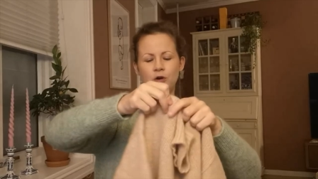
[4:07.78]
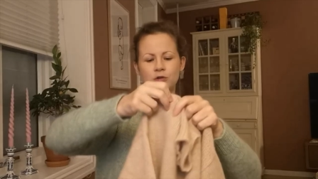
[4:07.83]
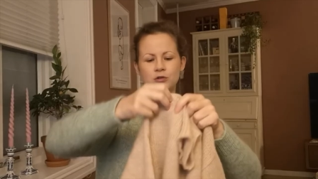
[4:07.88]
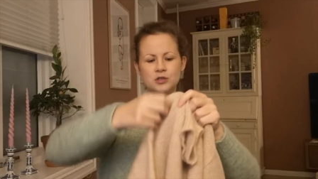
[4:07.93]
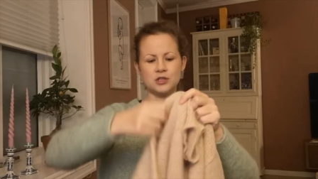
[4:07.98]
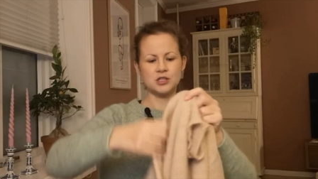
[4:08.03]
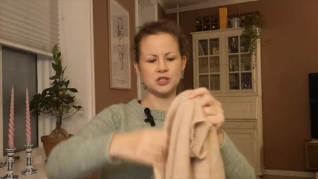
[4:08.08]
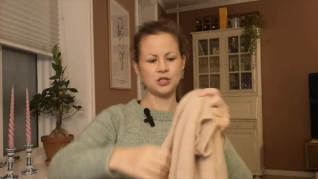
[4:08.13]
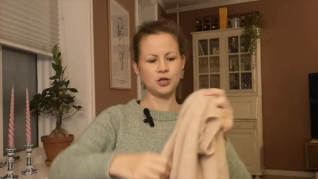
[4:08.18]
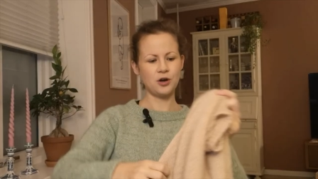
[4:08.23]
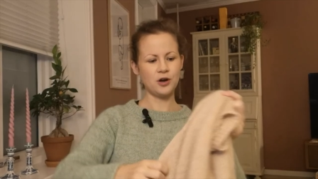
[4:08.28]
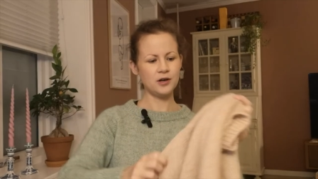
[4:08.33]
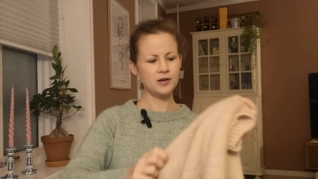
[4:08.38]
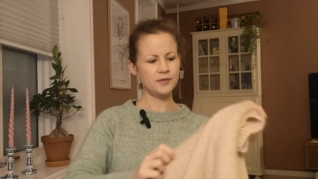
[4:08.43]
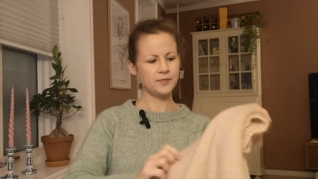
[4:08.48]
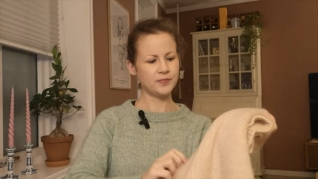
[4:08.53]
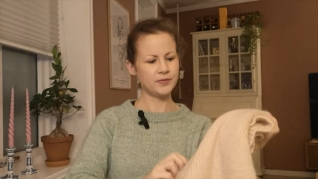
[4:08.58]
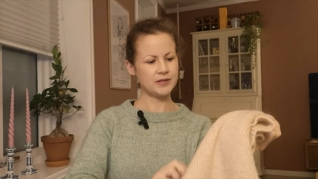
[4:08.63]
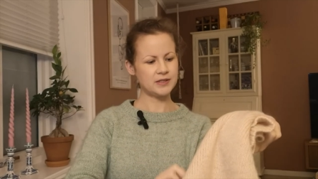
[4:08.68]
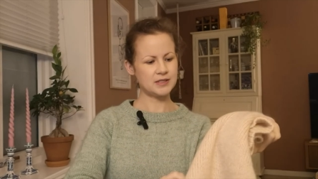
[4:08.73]
Holst yarn.
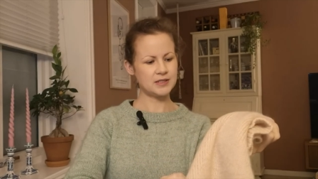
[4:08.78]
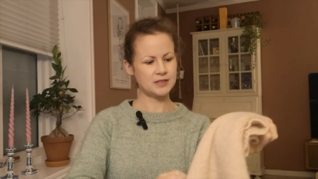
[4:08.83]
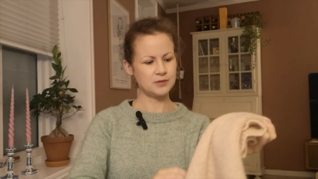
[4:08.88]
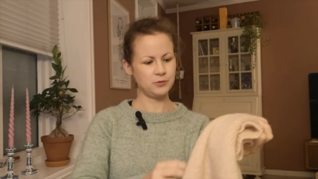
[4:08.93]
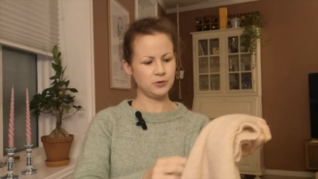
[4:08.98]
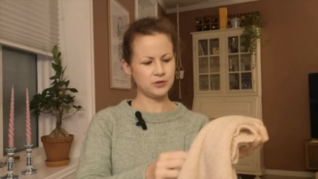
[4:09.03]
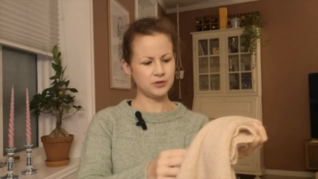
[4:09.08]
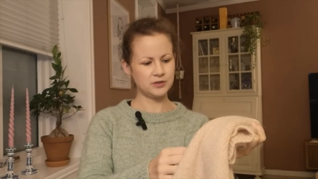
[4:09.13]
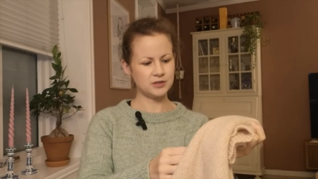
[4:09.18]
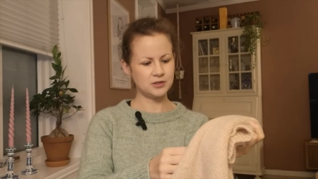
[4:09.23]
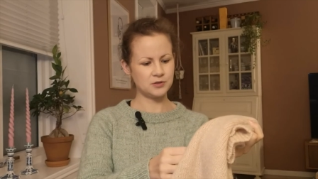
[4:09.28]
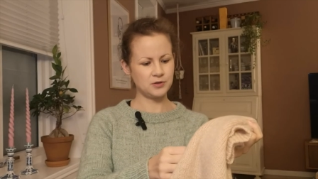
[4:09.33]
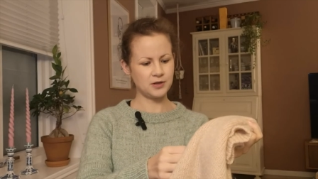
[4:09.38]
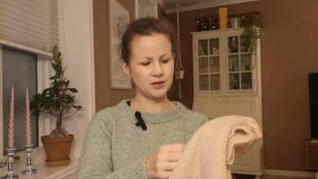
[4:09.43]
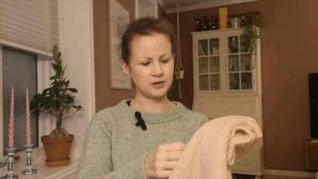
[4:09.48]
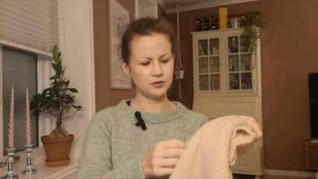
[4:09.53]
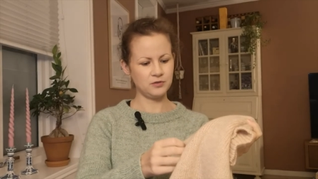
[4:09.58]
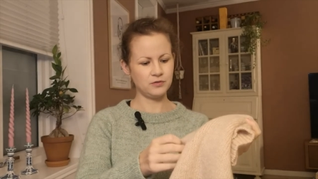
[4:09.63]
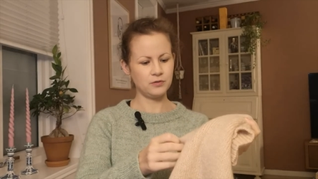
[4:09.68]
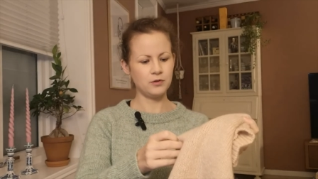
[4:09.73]
It's 1
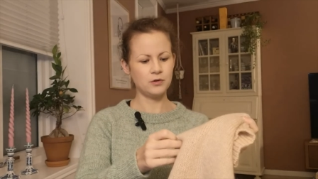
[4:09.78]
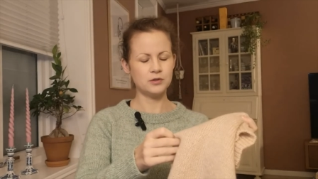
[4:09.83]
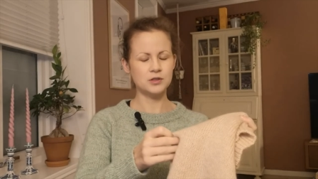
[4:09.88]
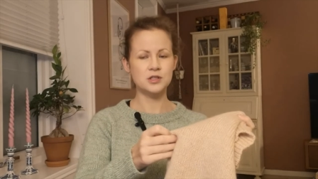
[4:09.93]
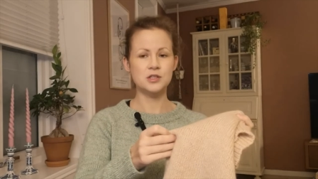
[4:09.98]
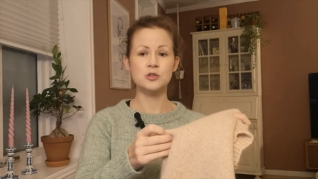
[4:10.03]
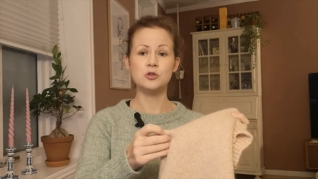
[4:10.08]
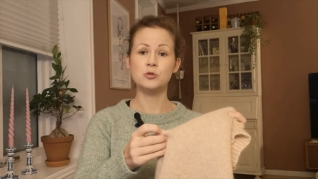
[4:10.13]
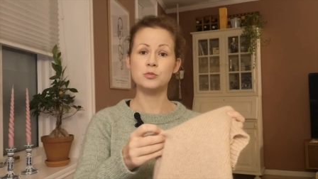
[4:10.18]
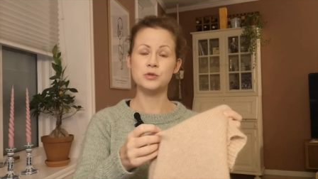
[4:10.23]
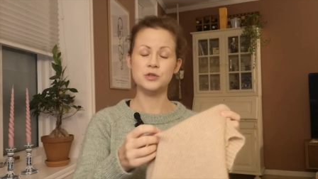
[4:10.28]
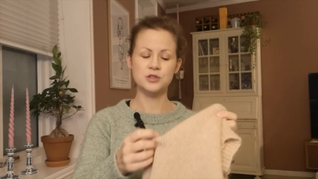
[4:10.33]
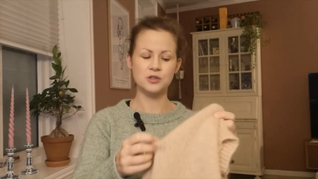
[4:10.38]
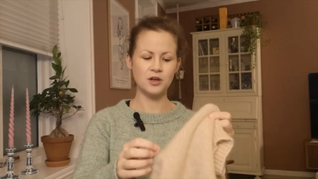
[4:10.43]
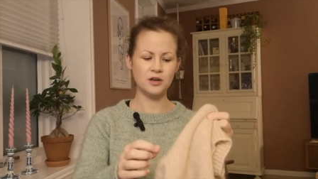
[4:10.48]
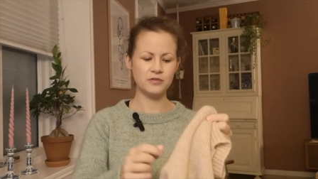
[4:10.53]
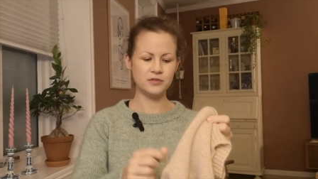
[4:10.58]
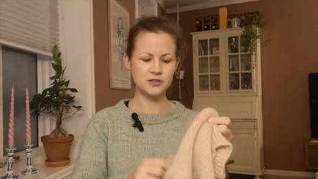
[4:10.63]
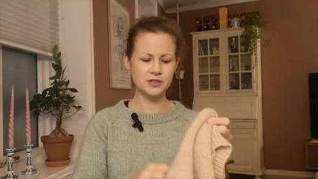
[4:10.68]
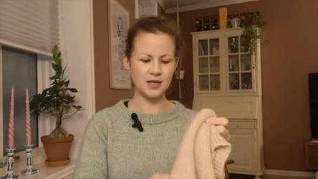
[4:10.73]
strand of Holst super
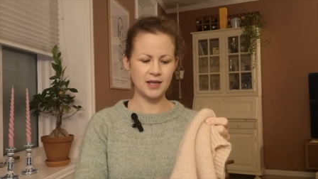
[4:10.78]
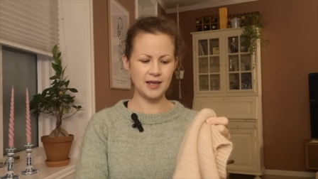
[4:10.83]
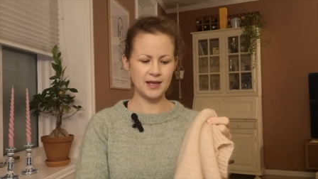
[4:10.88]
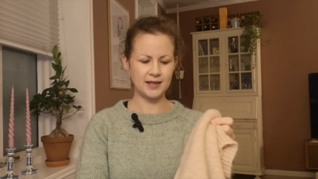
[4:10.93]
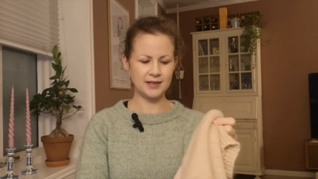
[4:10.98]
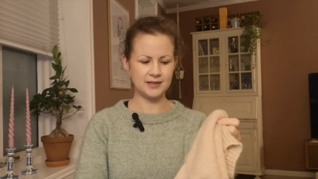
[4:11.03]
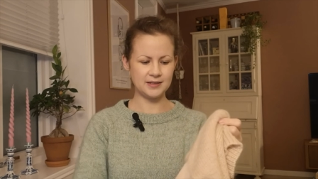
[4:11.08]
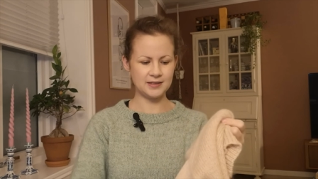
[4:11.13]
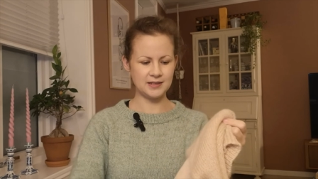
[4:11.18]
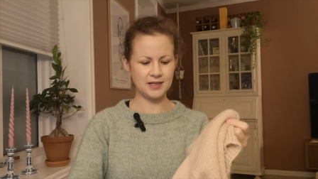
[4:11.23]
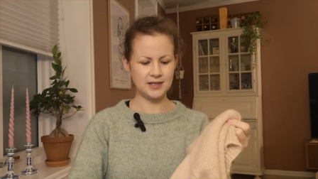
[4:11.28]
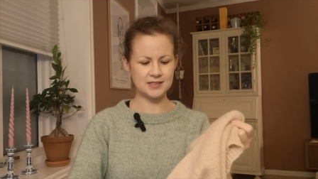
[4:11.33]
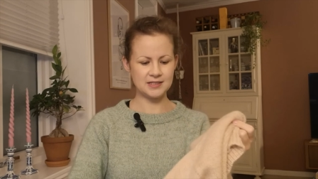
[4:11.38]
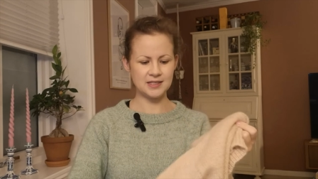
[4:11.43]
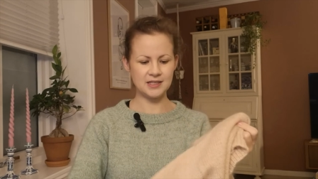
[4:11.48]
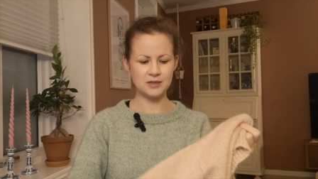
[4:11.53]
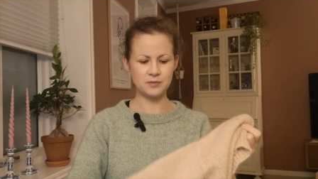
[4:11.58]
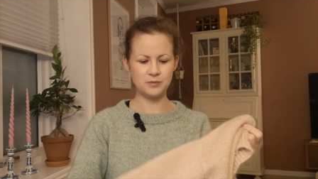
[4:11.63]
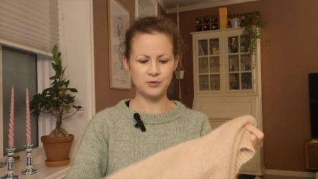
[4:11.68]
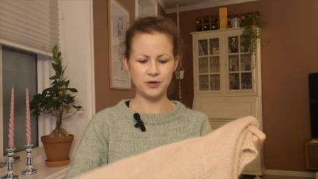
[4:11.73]
soft and a
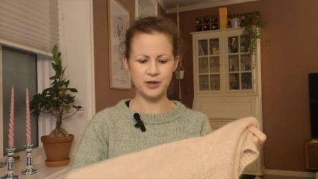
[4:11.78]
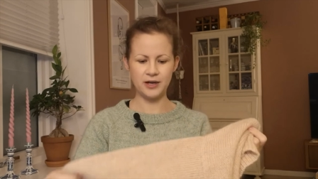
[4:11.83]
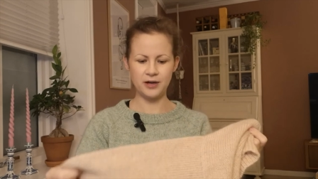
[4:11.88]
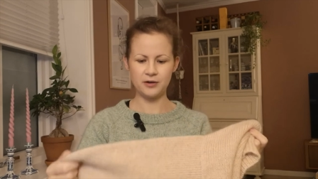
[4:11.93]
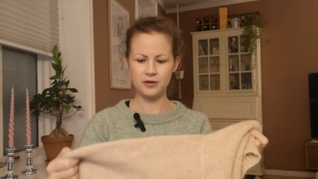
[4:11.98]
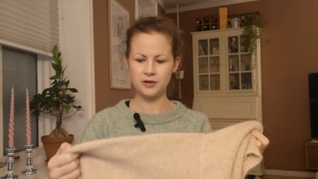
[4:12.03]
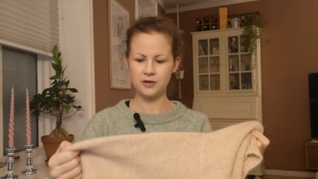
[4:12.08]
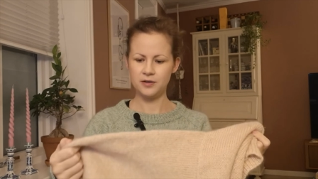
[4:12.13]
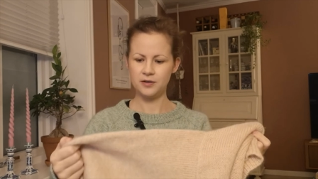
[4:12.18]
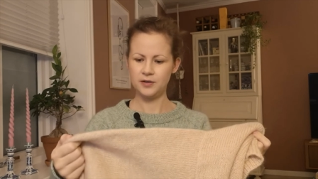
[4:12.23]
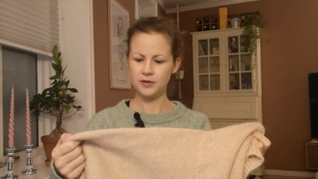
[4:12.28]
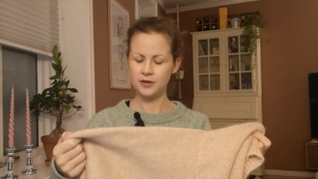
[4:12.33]
silk mohair